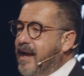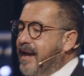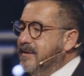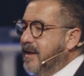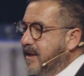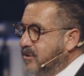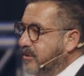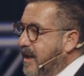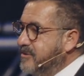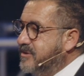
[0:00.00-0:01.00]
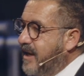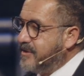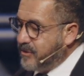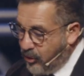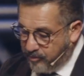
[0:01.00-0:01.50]
and he'd go
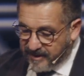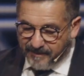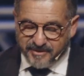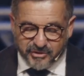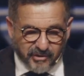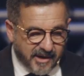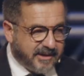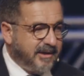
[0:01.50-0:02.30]
downstairs and open up his trunk